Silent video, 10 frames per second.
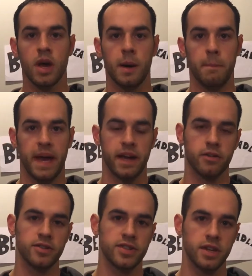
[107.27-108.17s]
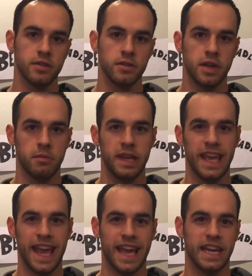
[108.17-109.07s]
A macro cycle can
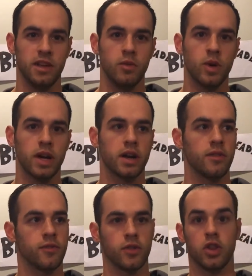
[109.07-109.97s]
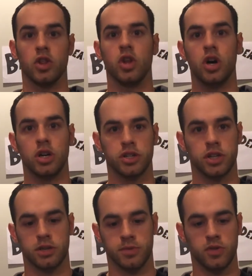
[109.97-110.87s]
be anywhere for the long
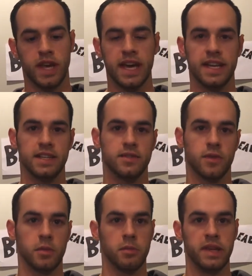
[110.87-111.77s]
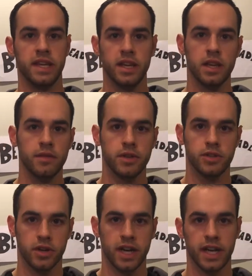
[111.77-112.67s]
term. So that is from the beginning of
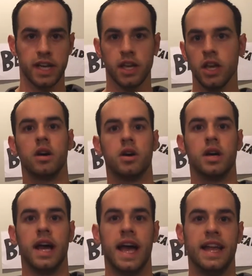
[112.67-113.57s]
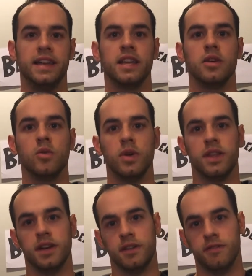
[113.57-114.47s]
your training, ending
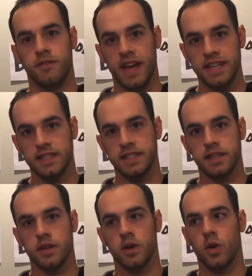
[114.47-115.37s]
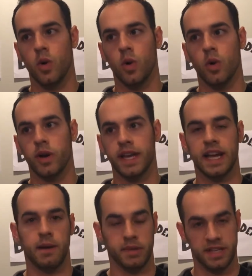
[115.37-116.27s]
with an event or a
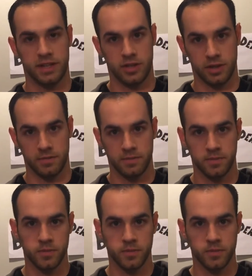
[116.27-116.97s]
competition.